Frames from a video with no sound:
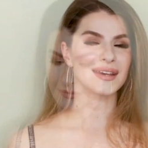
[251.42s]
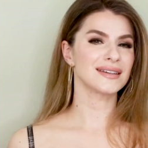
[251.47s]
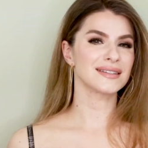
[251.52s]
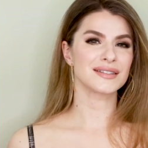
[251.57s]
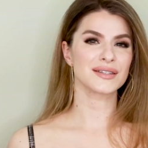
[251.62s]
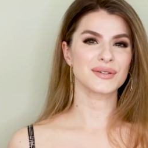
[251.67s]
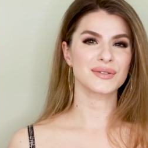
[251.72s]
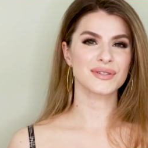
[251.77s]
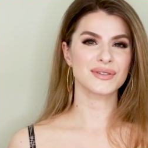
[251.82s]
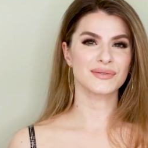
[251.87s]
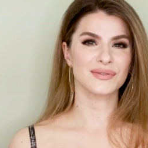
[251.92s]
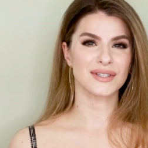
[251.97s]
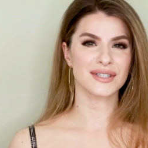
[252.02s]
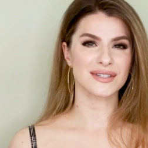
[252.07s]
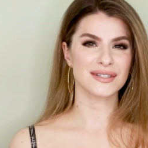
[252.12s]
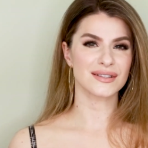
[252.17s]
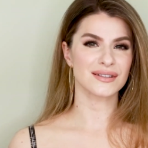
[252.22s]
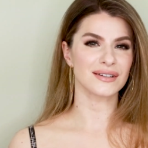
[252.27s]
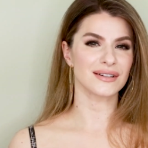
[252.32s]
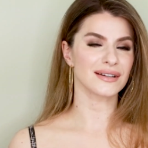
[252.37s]
And here's the
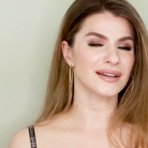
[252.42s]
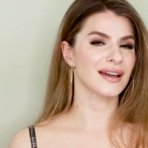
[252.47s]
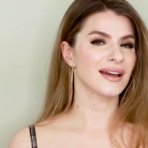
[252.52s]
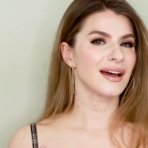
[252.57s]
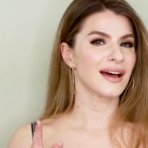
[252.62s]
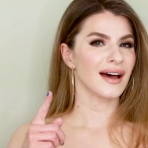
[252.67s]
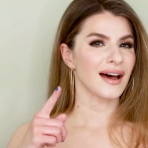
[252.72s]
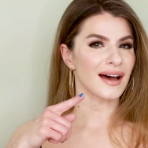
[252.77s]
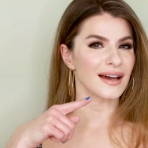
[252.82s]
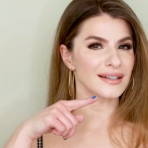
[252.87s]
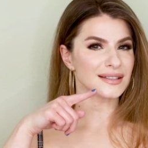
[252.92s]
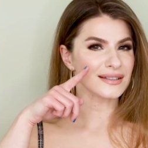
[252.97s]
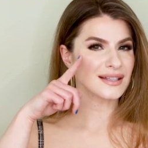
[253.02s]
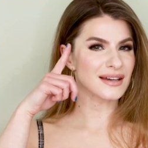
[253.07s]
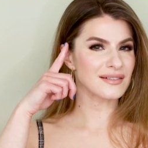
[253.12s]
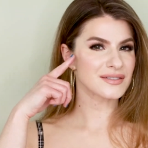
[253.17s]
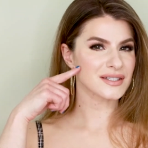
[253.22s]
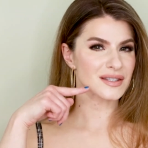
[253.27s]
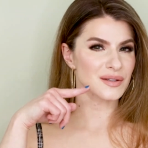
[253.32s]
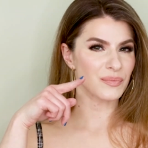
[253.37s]
finished look. I
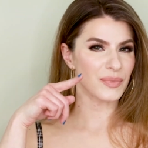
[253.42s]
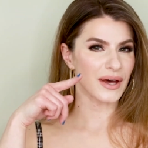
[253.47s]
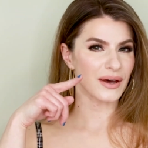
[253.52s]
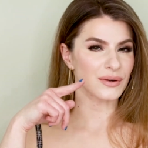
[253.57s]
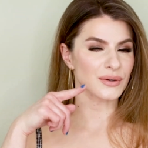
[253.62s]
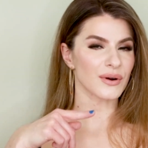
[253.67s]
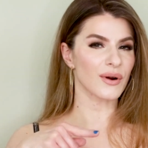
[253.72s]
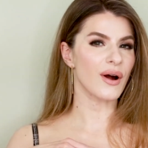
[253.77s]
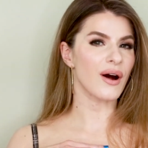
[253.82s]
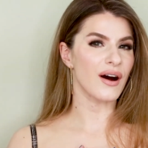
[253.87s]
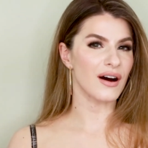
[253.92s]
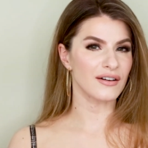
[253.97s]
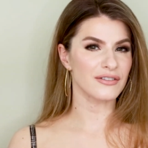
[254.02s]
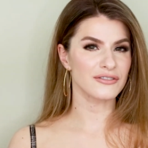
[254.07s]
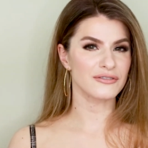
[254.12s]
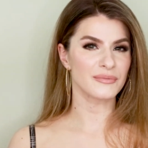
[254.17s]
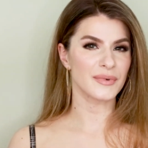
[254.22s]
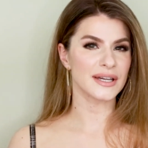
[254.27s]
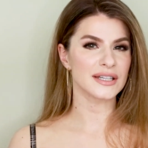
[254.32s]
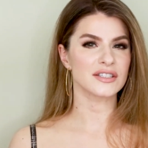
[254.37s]
left the powder
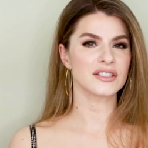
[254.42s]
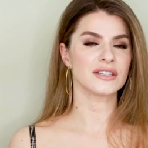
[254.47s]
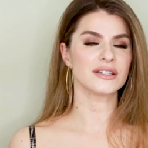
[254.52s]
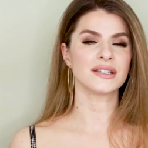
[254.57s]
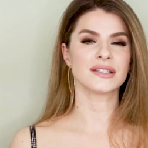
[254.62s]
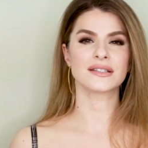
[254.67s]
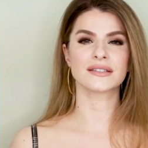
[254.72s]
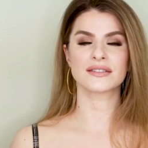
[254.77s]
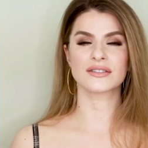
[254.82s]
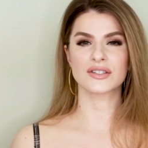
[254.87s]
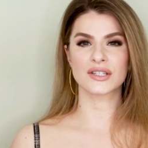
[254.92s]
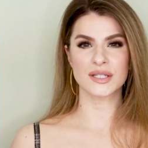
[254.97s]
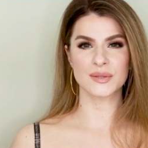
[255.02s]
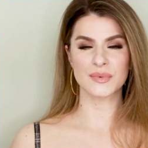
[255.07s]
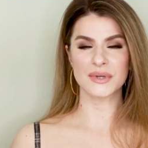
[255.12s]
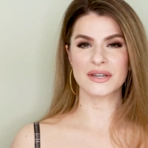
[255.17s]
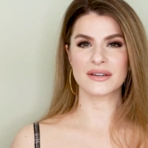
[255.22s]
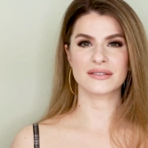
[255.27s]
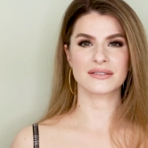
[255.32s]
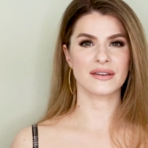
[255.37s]
off my cheeks just
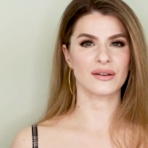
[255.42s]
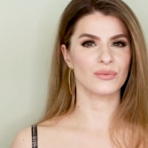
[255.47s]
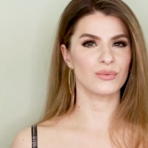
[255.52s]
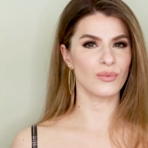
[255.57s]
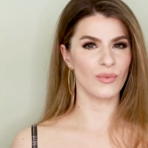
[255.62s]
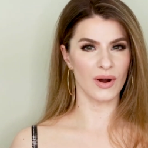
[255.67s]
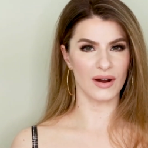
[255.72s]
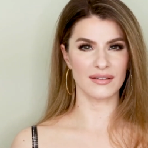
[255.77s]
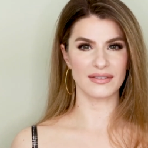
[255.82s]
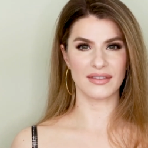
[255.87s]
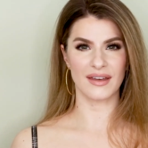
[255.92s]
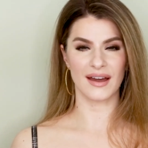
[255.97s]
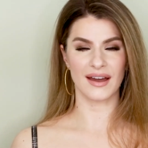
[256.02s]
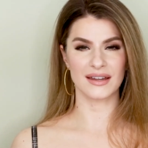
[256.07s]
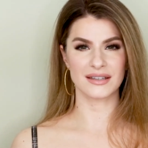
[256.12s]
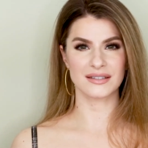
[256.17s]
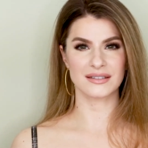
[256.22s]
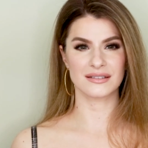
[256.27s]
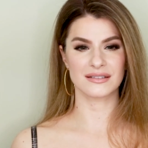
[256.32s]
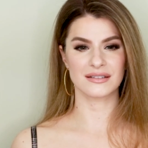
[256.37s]
because I want
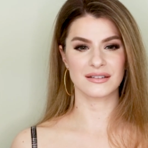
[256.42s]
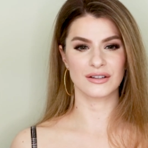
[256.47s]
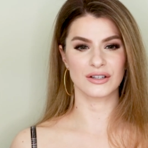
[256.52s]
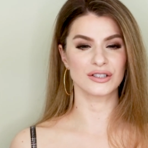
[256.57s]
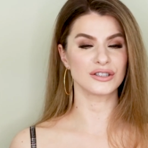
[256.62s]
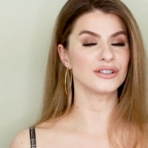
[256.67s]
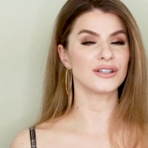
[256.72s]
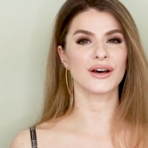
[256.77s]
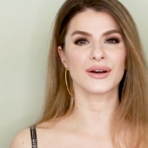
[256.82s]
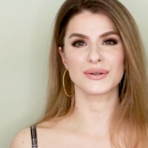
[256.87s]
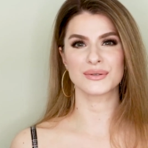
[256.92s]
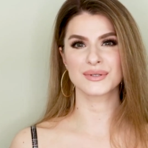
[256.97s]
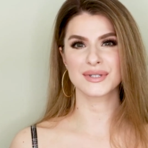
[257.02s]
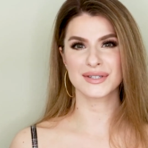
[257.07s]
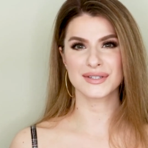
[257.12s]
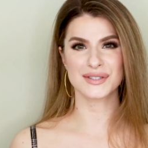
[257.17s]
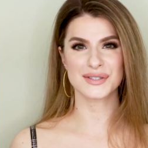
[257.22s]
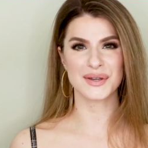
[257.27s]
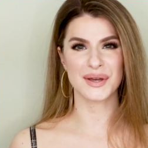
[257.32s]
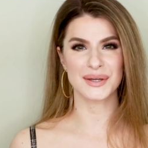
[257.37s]
that glow
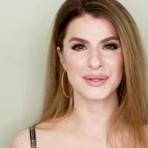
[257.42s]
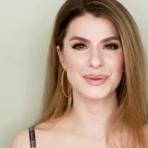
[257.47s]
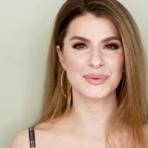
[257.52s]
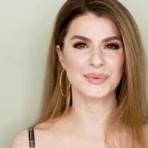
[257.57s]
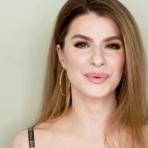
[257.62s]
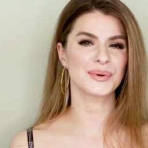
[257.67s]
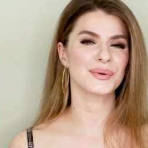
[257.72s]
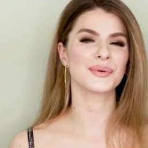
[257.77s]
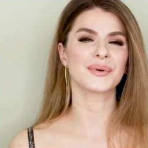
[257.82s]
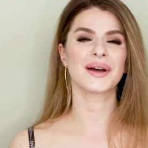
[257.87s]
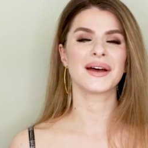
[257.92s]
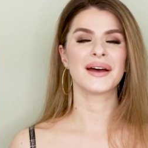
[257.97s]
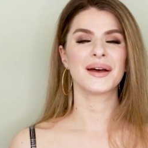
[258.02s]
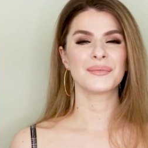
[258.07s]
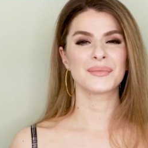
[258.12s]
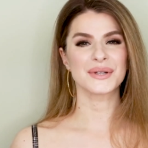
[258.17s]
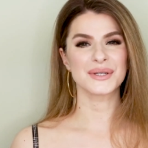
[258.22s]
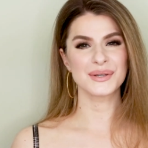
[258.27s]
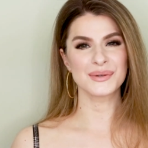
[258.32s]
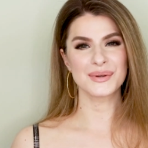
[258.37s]
to shine through,
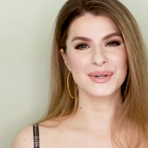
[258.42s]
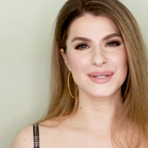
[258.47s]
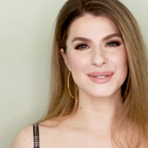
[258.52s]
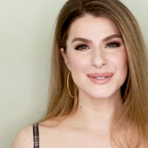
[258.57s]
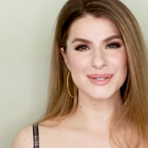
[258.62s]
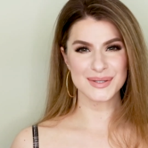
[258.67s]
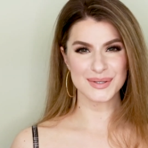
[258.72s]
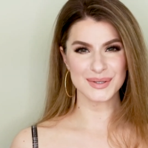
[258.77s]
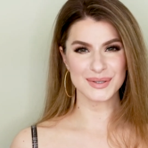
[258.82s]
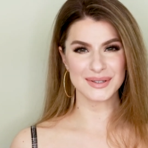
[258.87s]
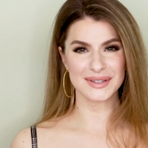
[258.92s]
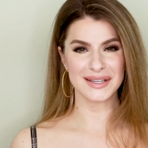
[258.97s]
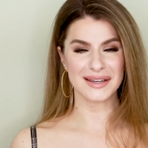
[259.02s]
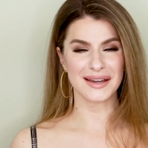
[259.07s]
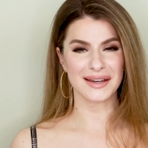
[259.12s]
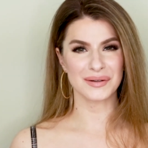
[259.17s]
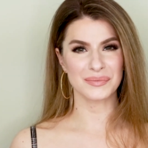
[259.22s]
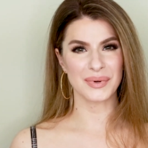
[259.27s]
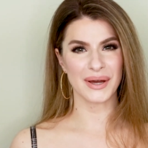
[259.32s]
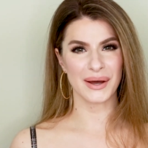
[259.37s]
but you can certainly
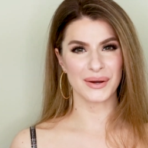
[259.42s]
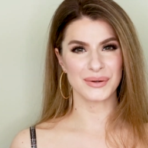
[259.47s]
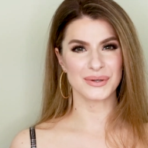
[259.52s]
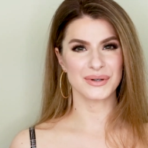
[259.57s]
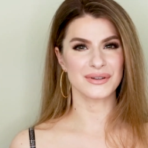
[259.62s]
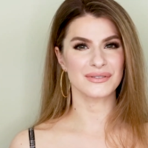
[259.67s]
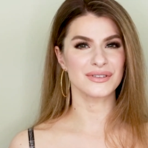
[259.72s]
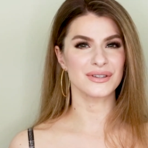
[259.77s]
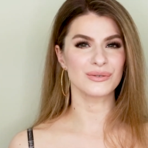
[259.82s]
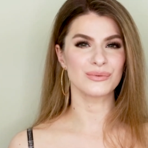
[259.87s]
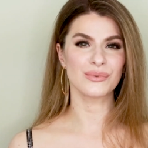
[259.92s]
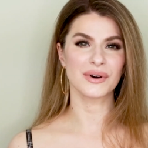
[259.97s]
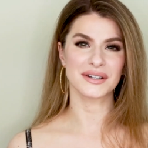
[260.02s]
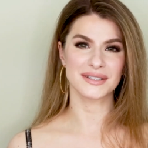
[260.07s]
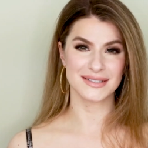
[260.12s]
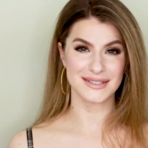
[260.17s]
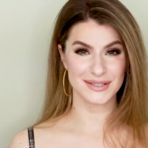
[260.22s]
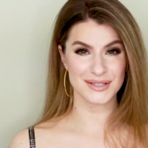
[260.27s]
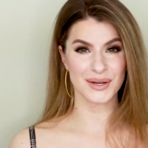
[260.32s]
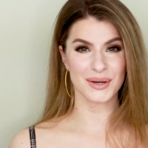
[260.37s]
add powder if you
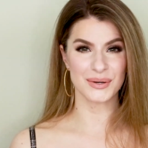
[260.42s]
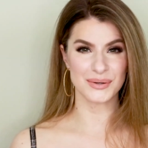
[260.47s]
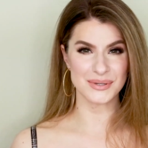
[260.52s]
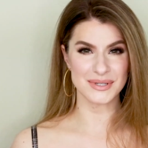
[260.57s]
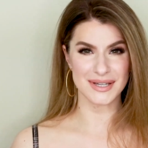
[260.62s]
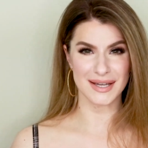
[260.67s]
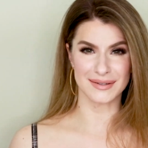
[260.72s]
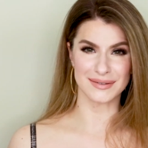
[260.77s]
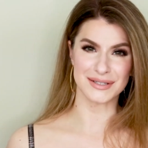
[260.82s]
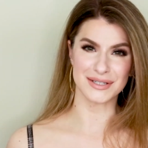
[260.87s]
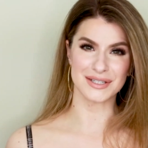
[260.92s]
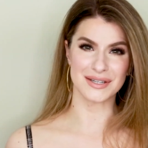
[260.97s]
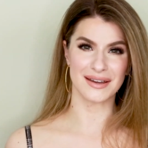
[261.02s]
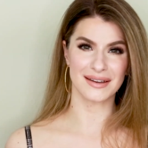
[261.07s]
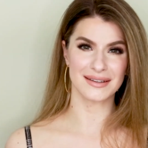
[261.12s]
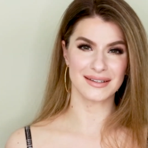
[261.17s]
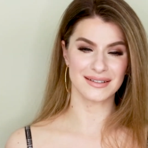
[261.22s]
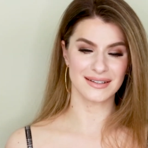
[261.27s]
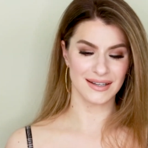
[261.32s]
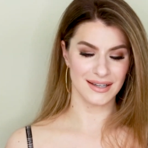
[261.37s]
want to tone down the
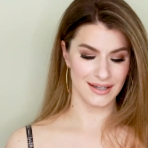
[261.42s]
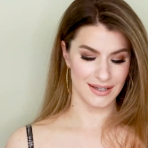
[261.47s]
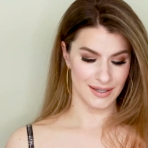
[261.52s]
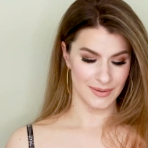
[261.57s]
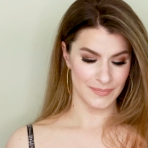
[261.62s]
shine.